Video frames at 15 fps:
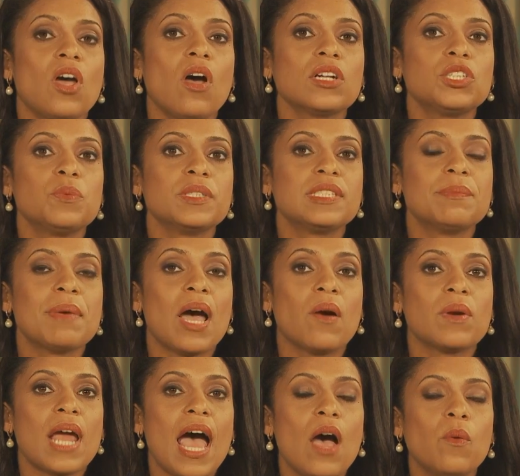Talk to us
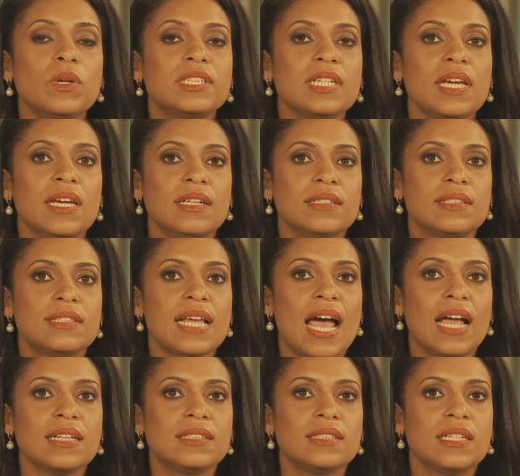about how it is
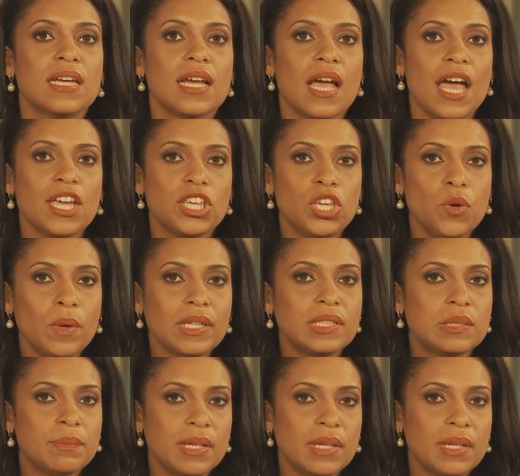that a U.S.